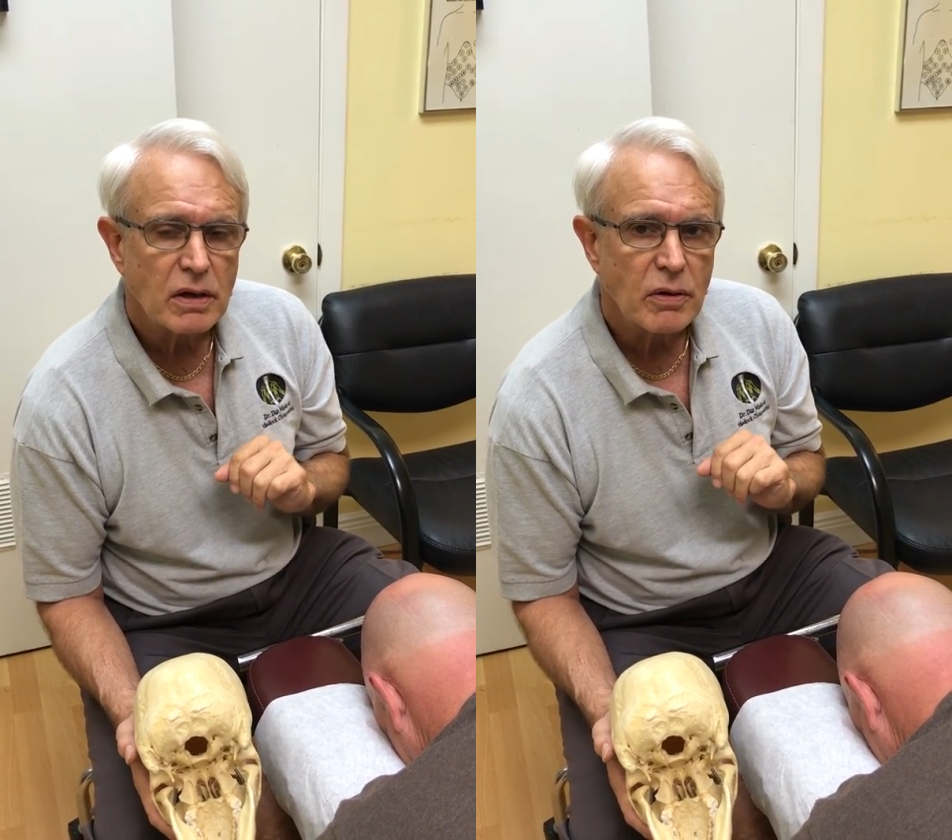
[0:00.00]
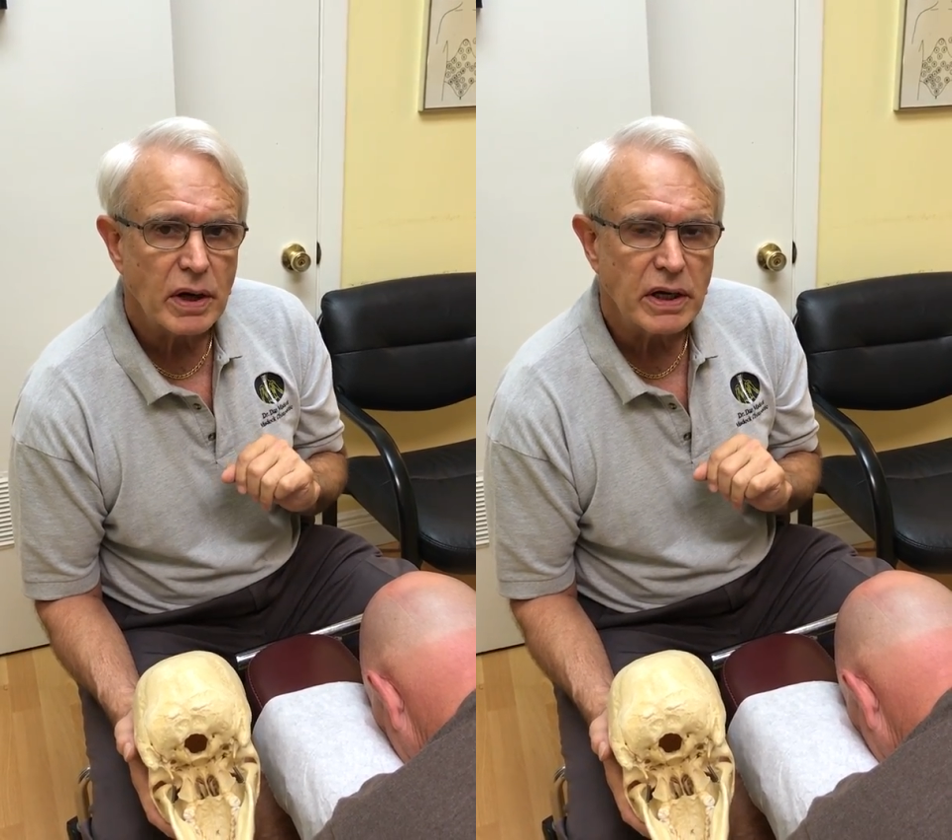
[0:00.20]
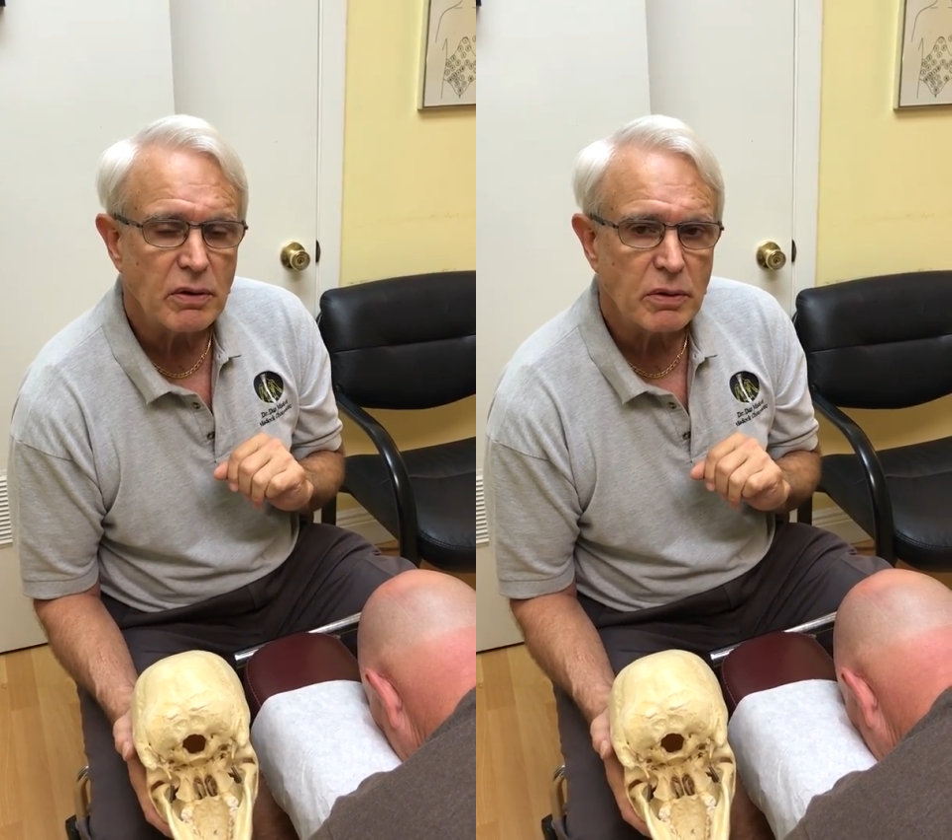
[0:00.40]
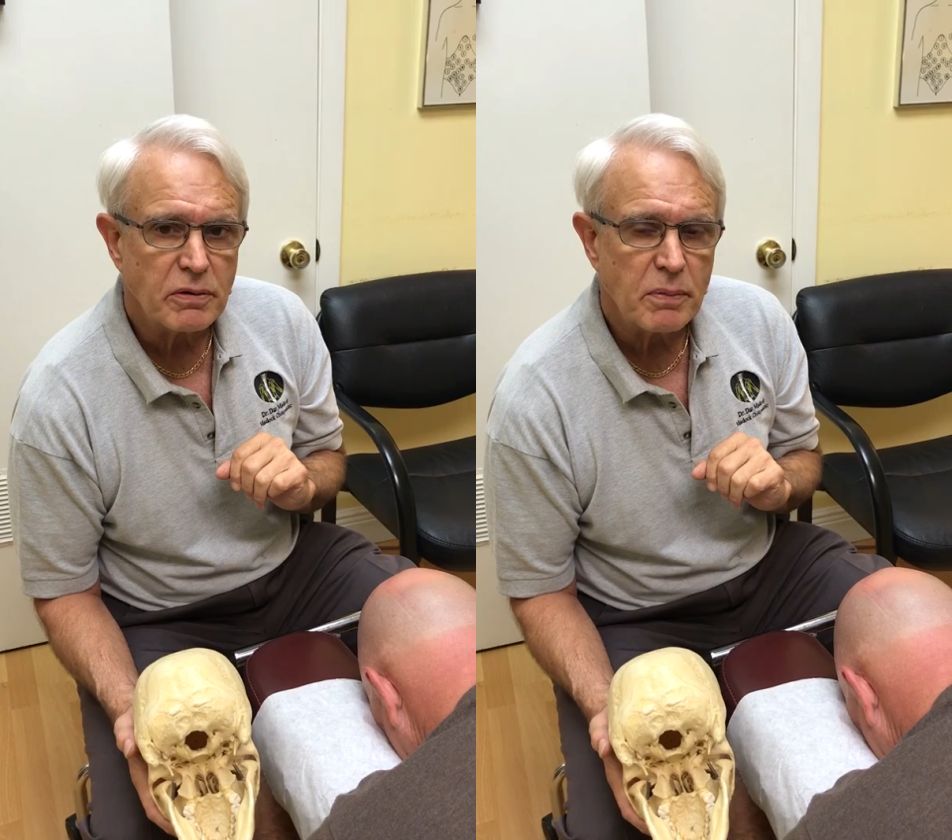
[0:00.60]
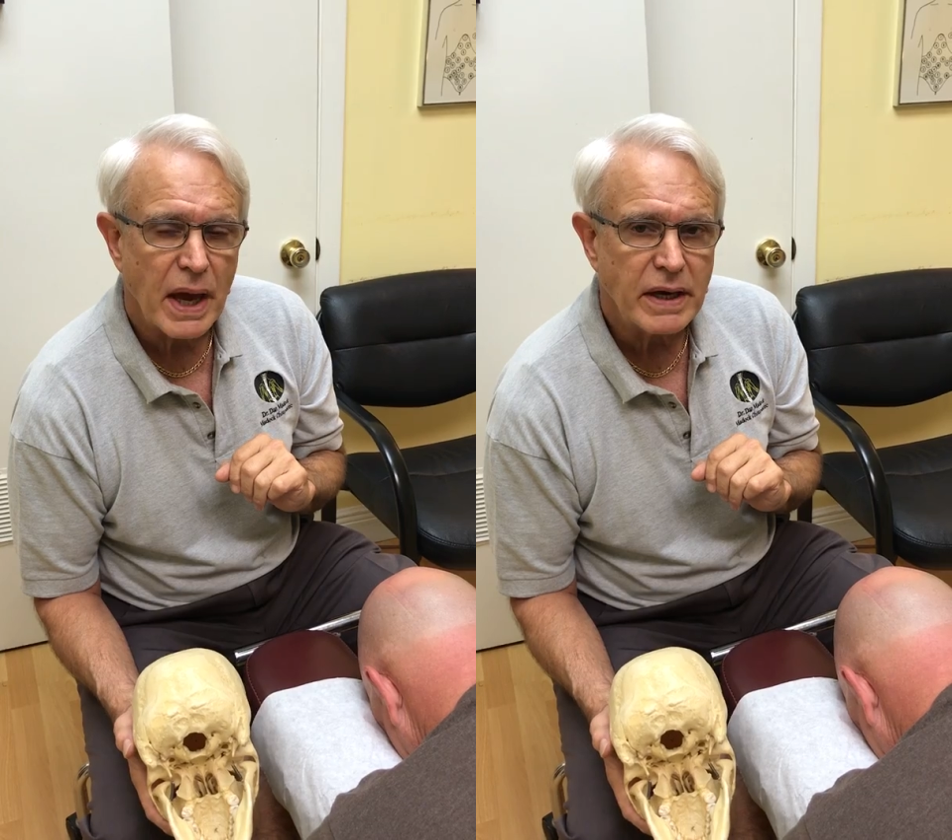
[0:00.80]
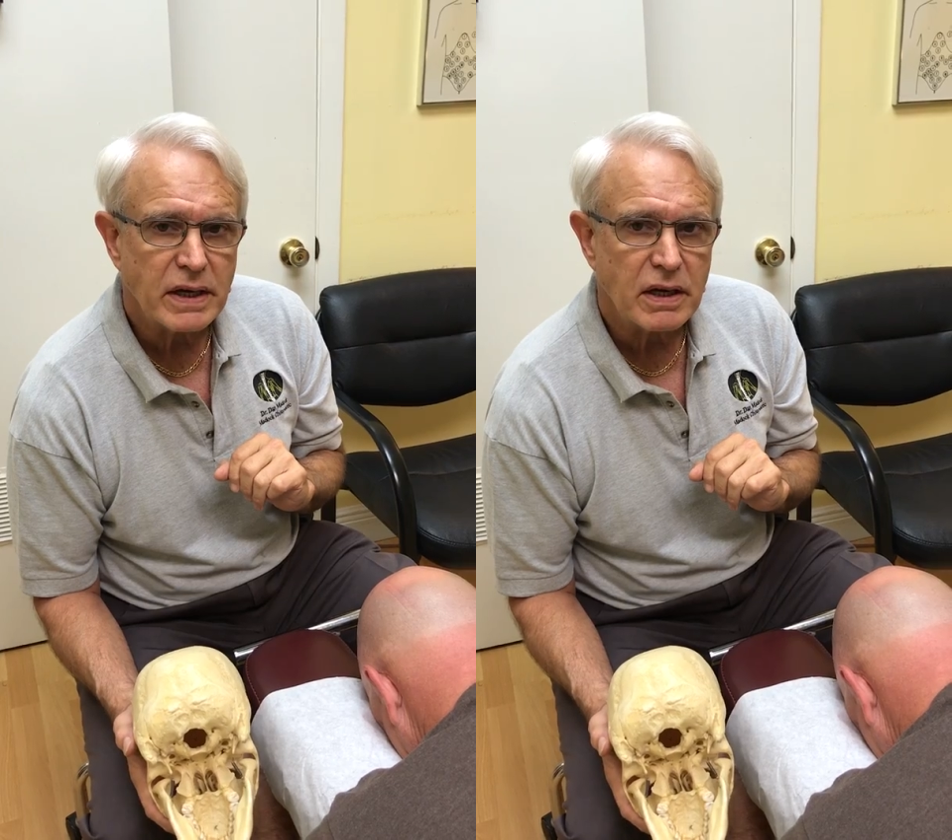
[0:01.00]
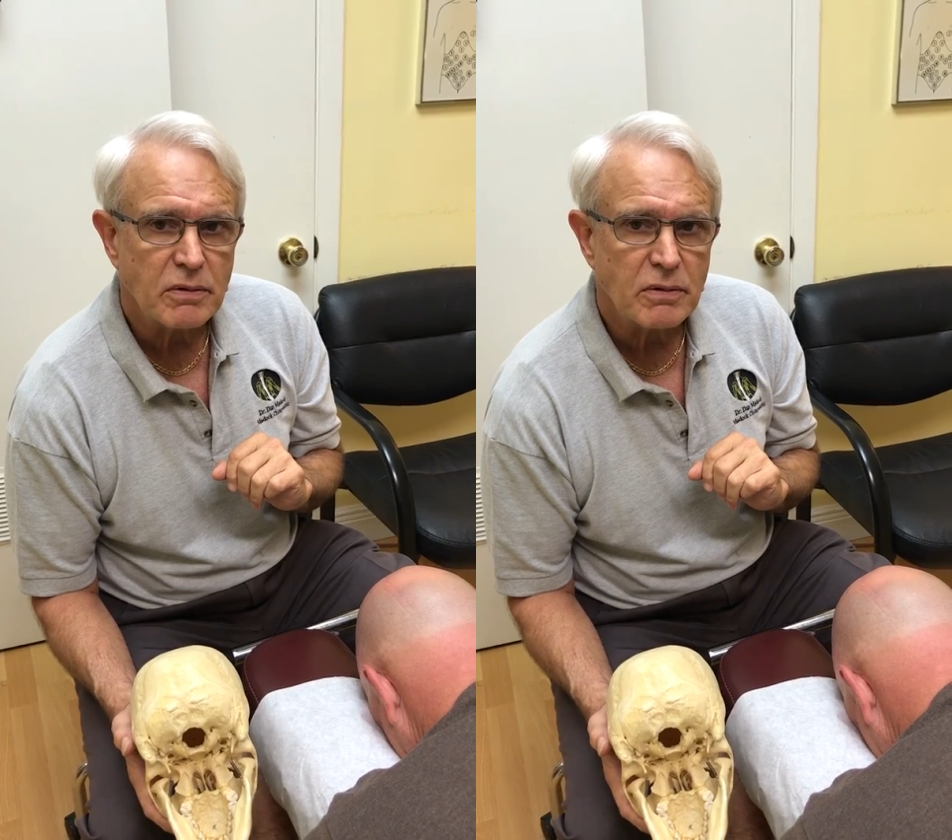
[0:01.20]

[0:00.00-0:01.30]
Craniorhythmatic